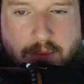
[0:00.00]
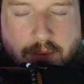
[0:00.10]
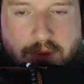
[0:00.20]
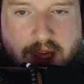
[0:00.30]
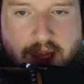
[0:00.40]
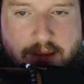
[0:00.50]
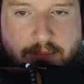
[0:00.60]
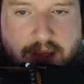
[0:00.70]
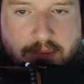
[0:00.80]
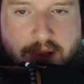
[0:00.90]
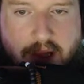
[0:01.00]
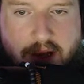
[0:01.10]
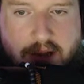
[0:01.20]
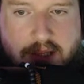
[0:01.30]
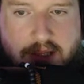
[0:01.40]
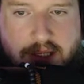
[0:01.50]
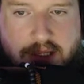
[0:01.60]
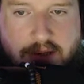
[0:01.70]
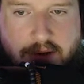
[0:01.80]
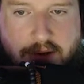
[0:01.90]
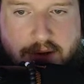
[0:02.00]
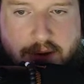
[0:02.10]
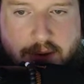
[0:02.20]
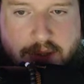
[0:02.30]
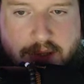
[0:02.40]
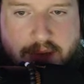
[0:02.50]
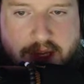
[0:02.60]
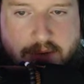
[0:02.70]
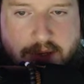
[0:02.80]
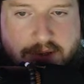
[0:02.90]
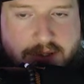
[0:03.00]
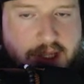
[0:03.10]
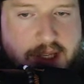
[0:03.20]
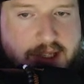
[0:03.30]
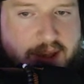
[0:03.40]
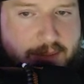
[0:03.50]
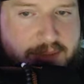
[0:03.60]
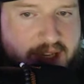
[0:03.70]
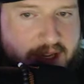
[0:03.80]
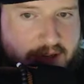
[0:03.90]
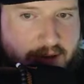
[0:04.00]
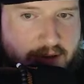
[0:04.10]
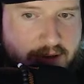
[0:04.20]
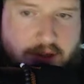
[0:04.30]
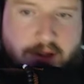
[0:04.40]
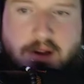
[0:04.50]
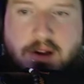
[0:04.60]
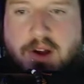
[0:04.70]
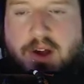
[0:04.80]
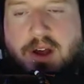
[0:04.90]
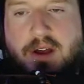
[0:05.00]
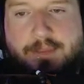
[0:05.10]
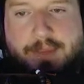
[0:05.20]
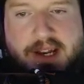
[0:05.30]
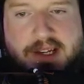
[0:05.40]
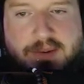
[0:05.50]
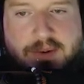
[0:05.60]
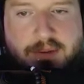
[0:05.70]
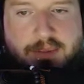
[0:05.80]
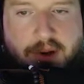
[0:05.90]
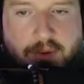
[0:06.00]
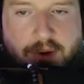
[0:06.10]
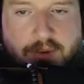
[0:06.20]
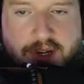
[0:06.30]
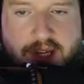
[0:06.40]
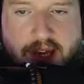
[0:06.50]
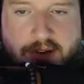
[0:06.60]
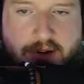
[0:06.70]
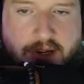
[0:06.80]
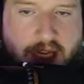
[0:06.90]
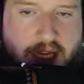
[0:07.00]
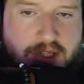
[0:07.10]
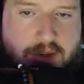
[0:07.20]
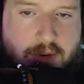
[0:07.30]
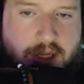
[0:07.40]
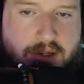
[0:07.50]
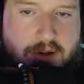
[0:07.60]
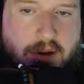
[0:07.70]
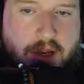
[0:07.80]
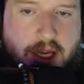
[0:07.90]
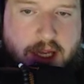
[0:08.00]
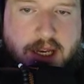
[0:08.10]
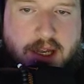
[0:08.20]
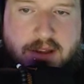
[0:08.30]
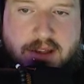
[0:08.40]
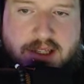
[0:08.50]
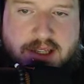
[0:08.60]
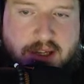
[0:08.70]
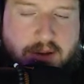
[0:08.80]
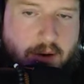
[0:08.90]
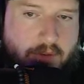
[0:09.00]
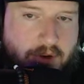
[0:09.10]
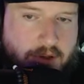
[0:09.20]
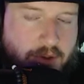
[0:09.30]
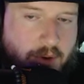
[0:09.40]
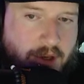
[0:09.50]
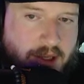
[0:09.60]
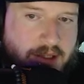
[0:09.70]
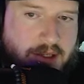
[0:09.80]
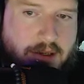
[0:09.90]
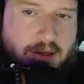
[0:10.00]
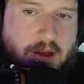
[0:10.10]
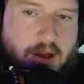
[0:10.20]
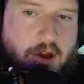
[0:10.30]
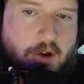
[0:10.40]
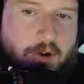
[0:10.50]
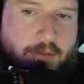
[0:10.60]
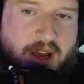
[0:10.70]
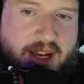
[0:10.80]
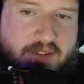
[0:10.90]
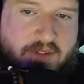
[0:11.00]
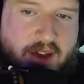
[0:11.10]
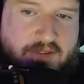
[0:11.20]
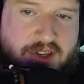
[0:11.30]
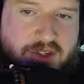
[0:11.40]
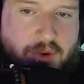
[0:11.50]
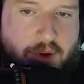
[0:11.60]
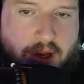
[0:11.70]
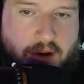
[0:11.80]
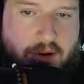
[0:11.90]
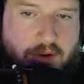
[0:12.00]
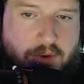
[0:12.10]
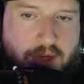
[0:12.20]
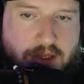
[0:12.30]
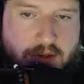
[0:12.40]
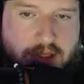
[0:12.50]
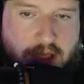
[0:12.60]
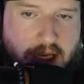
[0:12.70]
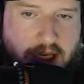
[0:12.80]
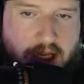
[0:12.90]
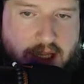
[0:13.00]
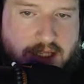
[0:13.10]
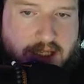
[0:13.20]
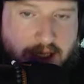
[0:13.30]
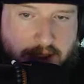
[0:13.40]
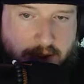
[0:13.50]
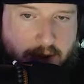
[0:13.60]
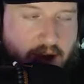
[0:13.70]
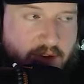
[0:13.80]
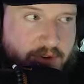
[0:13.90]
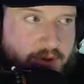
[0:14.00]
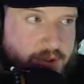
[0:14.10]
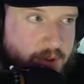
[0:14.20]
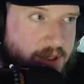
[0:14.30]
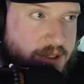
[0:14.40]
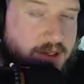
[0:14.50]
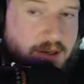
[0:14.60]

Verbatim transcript: can be blocked this turn only by creatures in the same sector. Minus one, put a 1 1 counter on each creature in the sector of your choice. Or minus five, destroy all creatures in the sector of your choice.